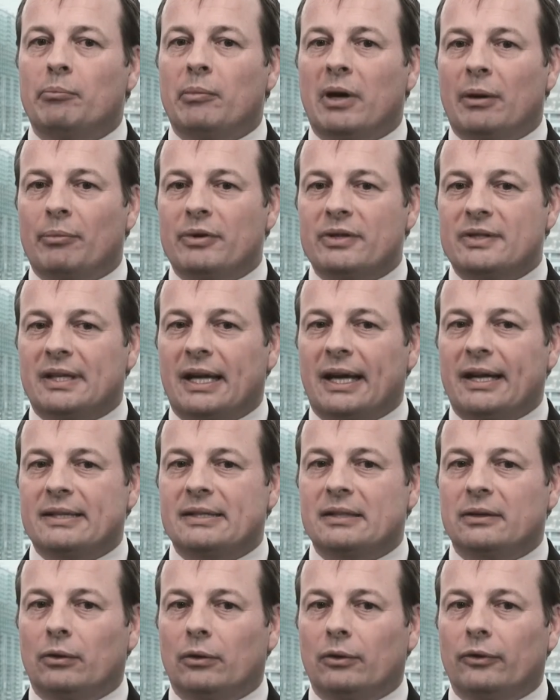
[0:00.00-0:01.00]
member
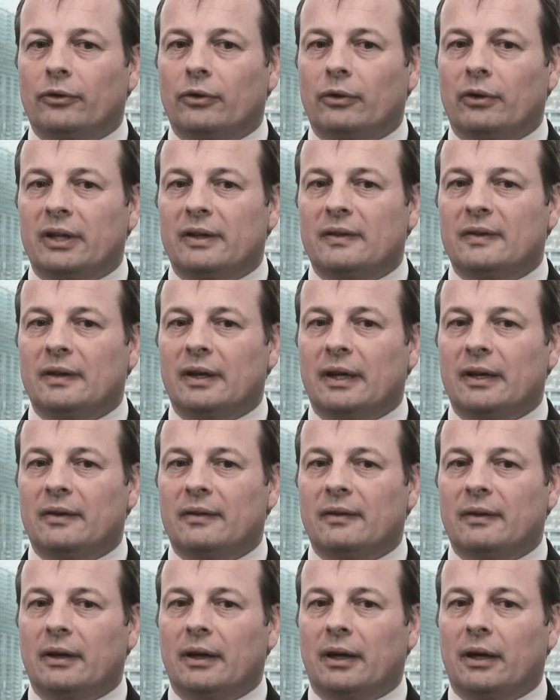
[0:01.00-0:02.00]
states and also
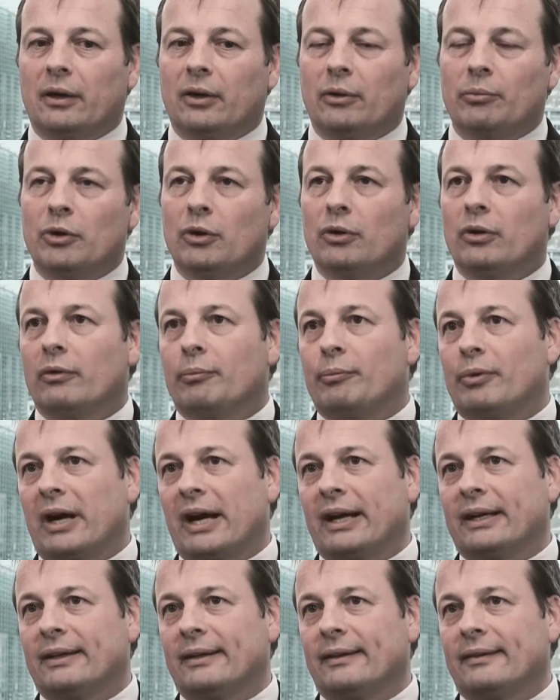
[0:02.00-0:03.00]
its community of
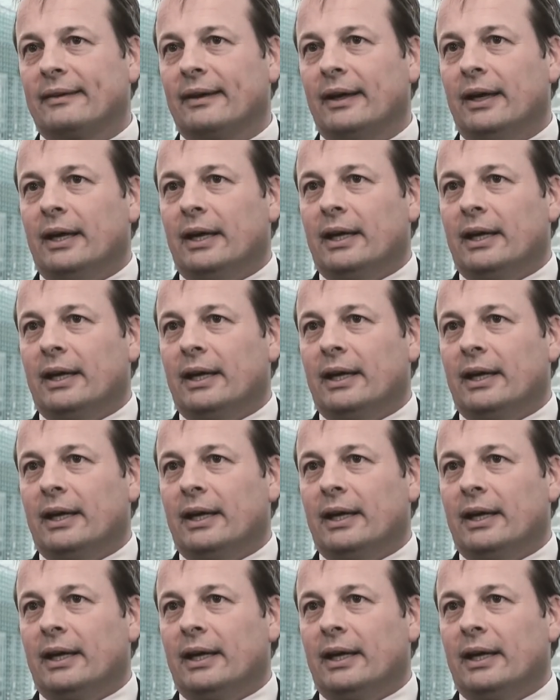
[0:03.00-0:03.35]
practice.